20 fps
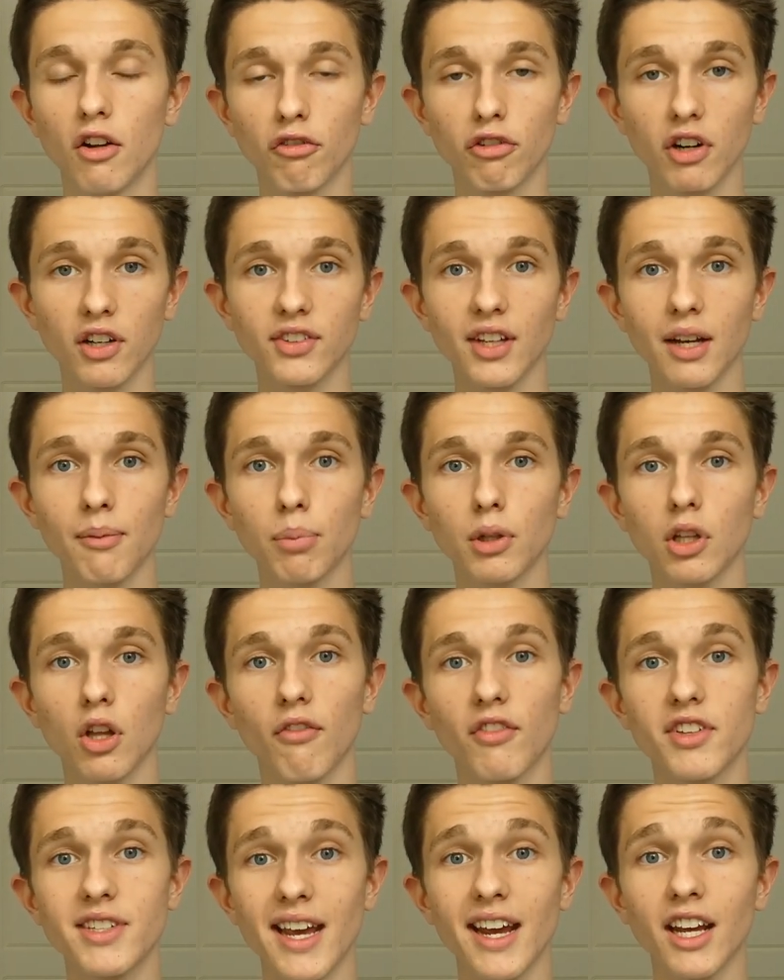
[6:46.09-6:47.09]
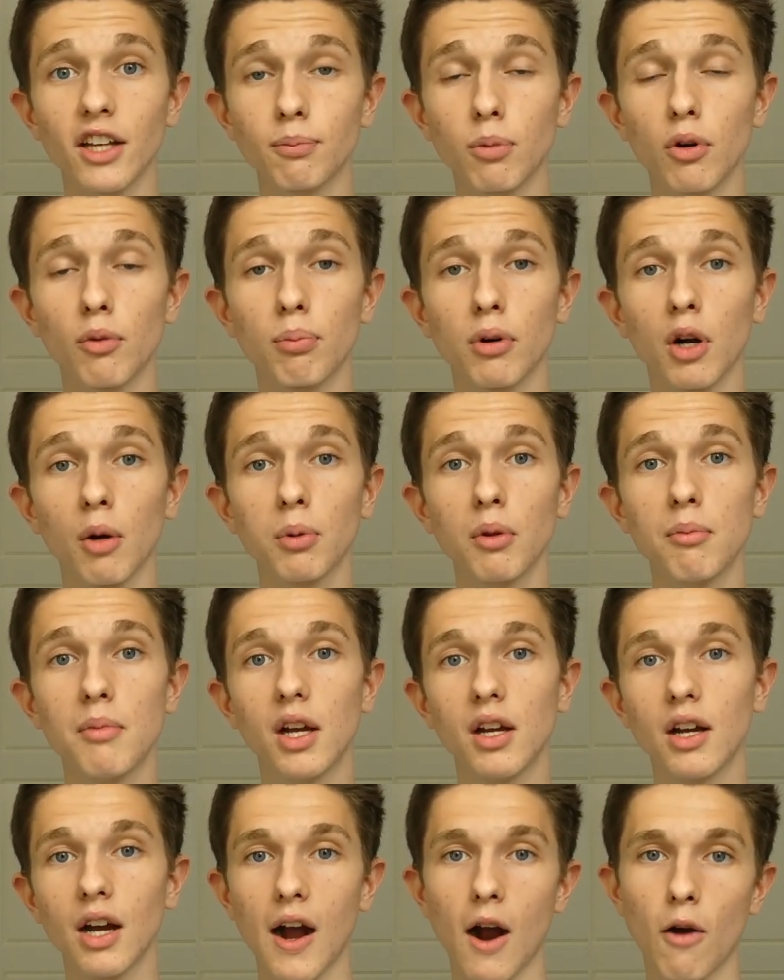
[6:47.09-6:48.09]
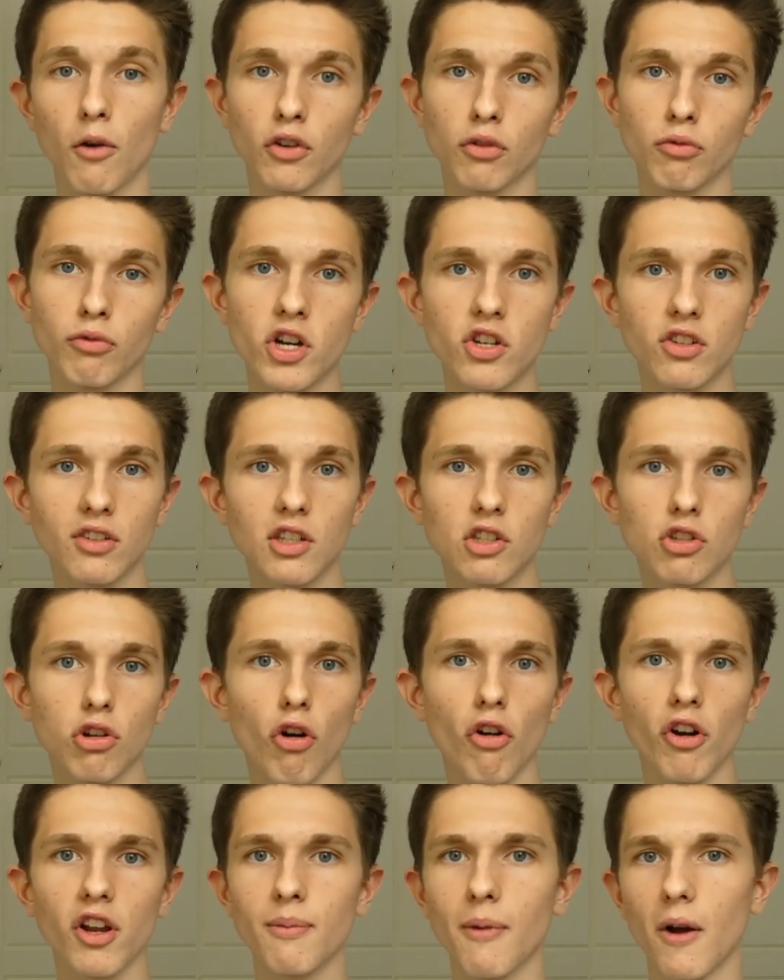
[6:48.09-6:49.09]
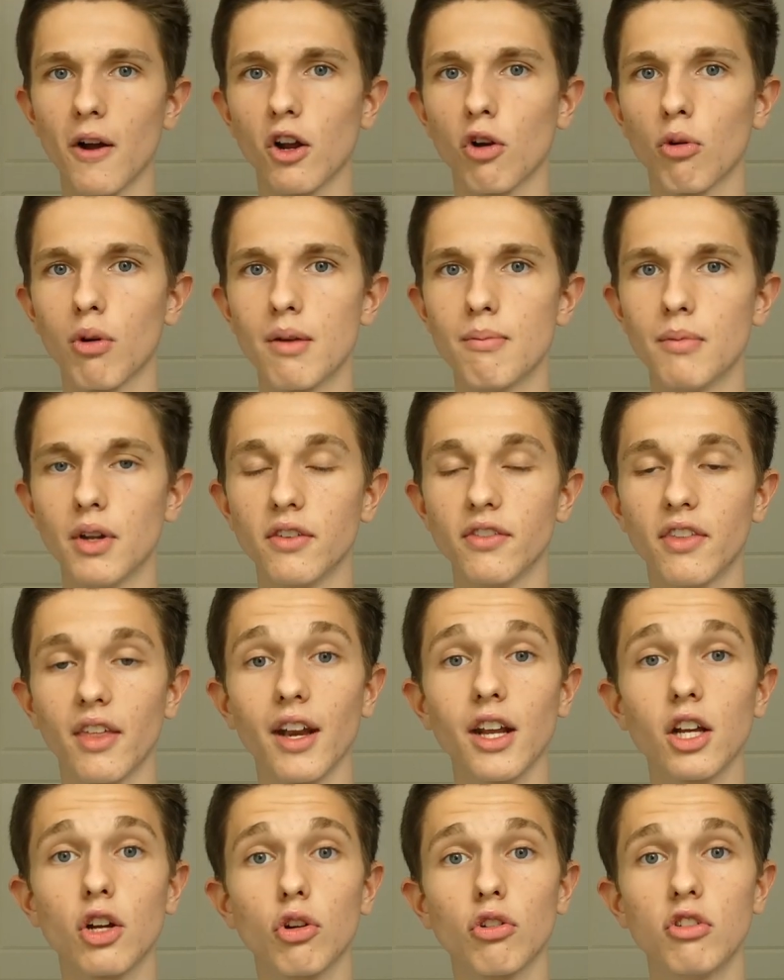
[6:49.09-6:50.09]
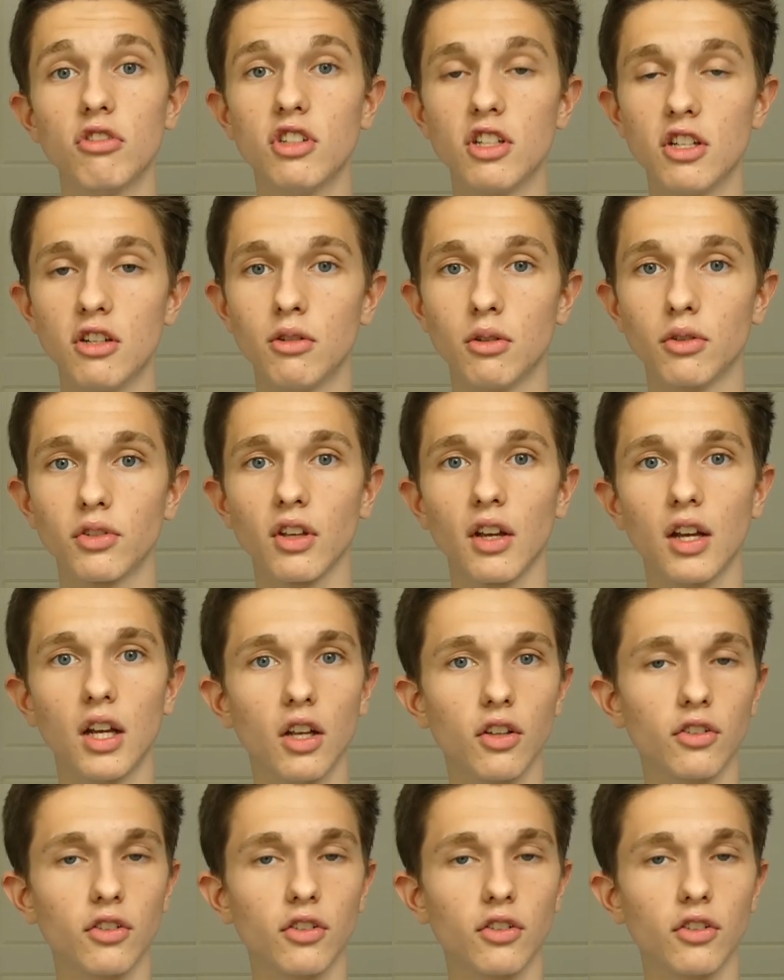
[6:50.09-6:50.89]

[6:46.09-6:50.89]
For example, on the textbook problem, I was originally talking about equipment that I couldn't use,